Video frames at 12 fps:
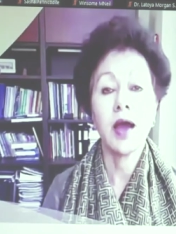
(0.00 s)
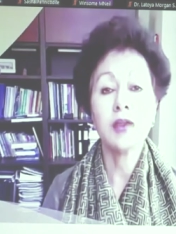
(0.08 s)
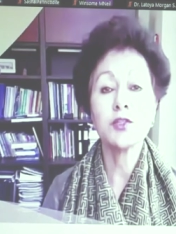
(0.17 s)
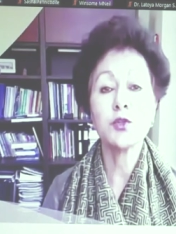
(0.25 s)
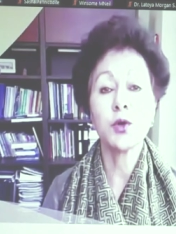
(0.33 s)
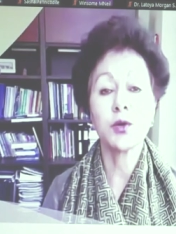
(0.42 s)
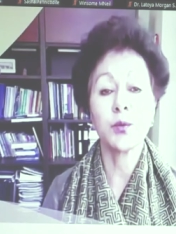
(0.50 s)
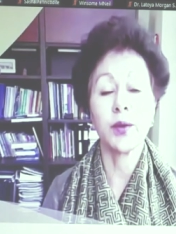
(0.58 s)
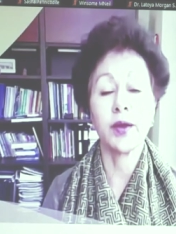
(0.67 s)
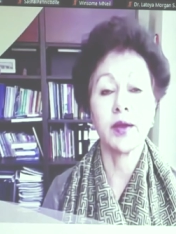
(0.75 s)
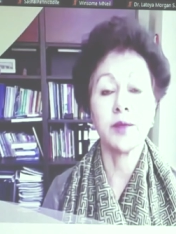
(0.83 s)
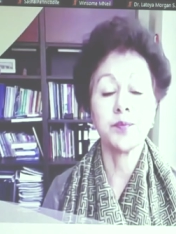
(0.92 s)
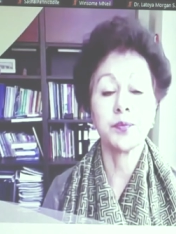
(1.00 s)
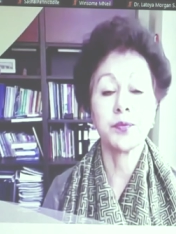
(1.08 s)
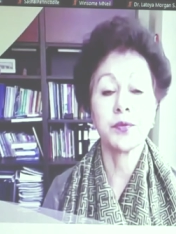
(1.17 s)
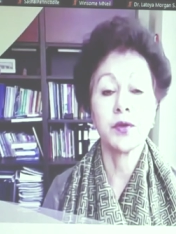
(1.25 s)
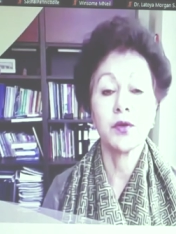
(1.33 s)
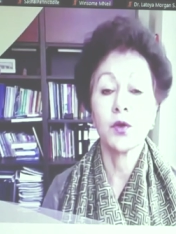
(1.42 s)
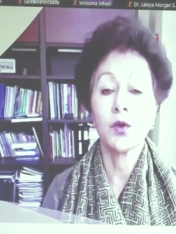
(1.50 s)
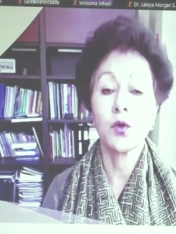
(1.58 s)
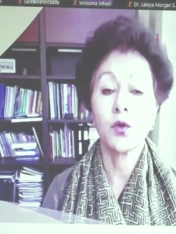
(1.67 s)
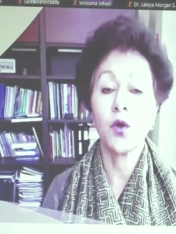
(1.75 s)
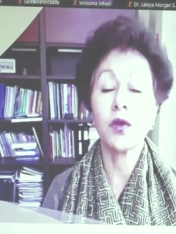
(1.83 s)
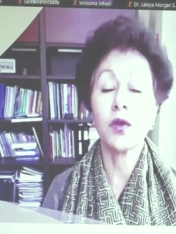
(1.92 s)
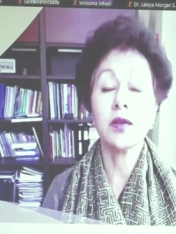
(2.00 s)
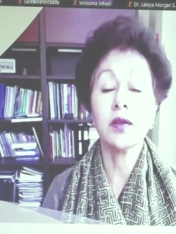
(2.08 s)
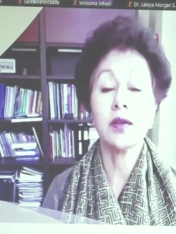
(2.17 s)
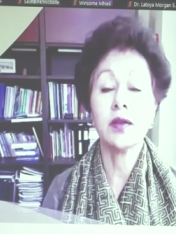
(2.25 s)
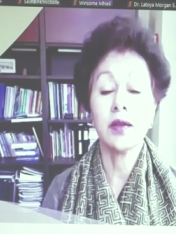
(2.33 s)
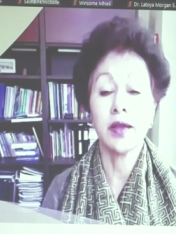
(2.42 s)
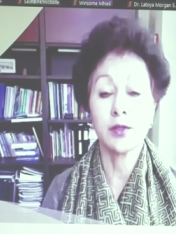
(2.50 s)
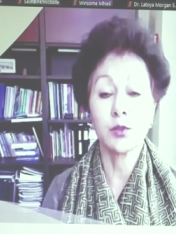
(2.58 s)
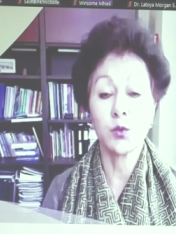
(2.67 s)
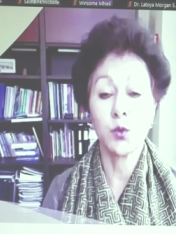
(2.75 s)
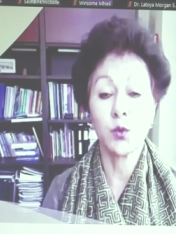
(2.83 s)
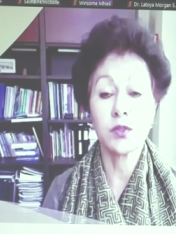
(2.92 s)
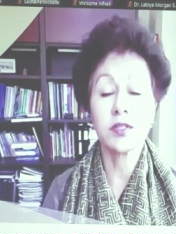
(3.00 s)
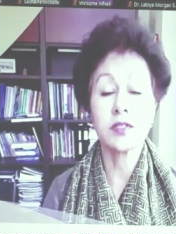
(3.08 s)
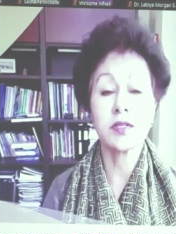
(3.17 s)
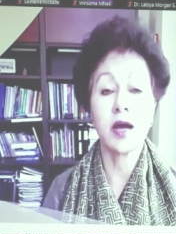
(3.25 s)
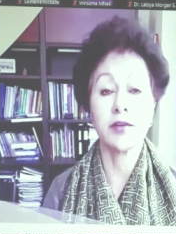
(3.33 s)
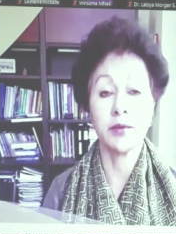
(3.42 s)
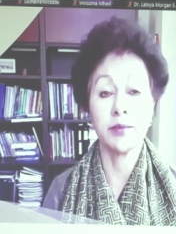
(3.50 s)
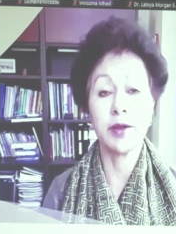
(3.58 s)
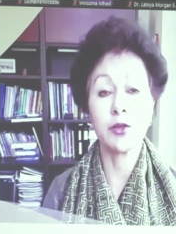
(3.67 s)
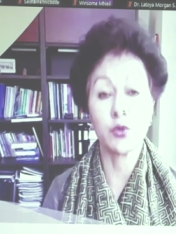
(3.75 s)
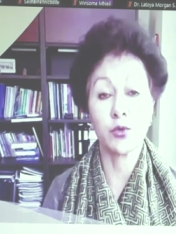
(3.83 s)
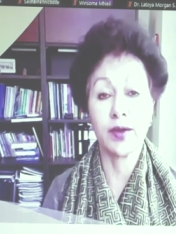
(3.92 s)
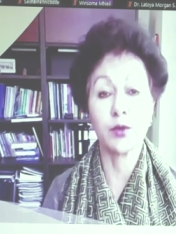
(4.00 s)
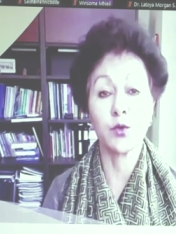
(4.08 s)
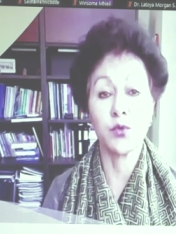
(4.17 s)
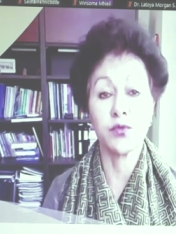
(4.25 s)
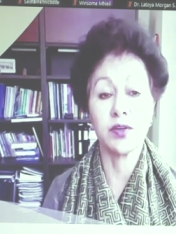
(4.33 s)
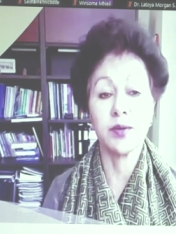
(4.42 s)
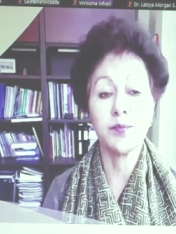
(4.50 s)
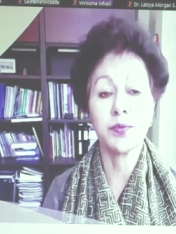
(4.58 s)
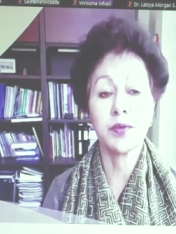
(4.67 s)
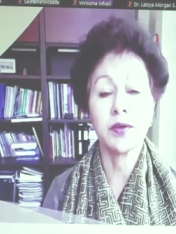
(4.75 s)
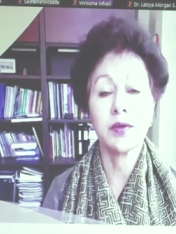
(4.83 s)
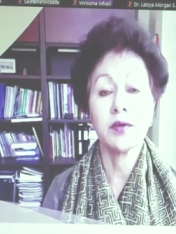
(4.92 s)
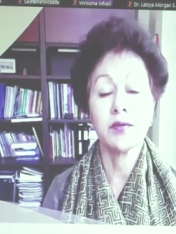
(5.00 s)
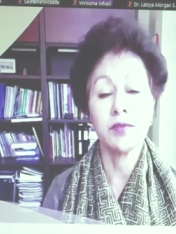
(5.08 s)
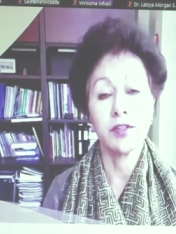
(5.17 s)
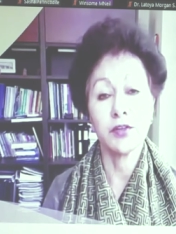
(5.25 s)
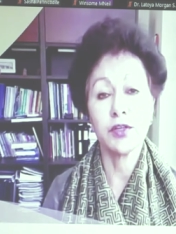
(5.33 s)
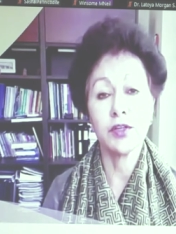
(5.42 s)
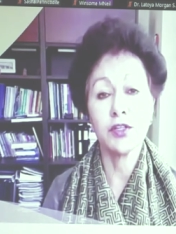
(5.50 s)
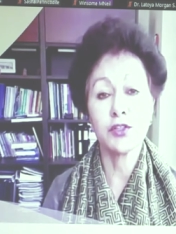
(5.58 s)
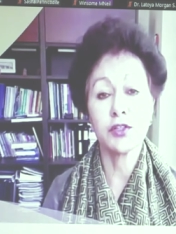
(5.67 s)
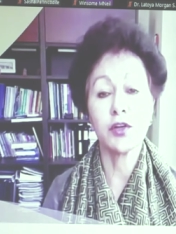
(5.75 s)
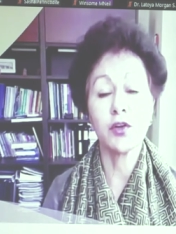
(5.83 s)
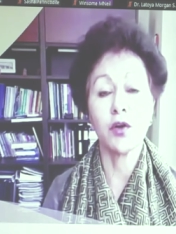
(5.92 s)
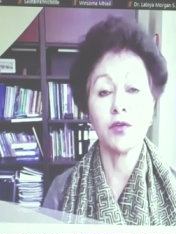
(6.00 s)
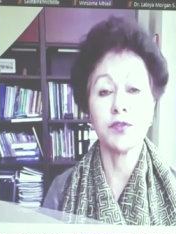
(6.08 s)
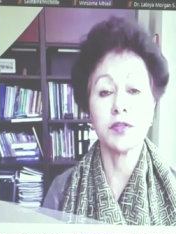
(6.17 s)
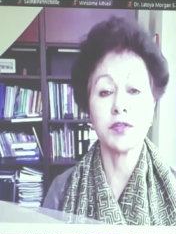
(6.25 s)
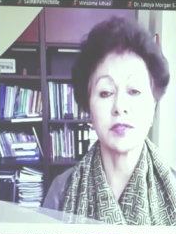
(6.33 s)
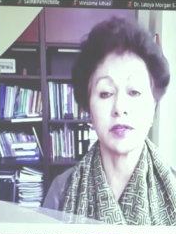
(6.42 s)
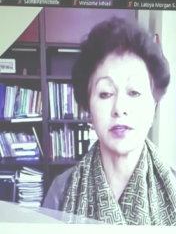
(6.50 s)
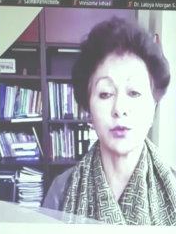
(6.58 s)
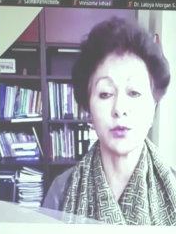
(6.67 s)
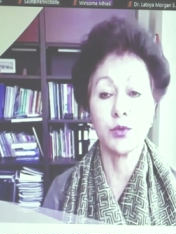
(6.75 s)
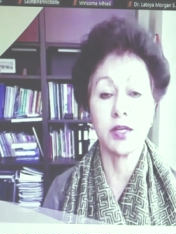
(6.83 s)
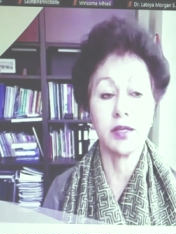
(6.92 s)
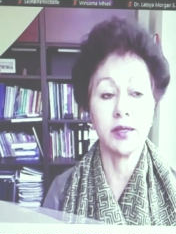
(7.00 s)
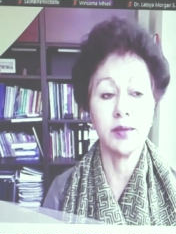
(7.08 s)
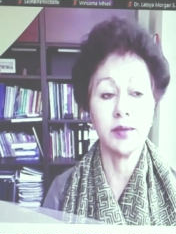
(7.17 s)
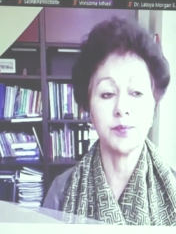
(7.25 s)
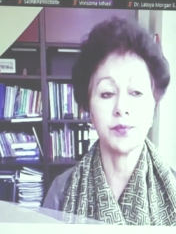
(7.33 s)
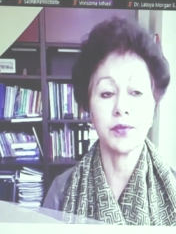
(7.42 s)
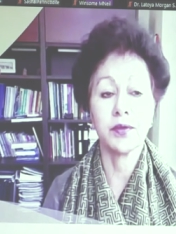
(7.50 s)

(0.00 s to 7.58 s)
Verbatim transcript: As you're aware, COL headquarters are in Metro Vancouver with a regional office in New Delhi.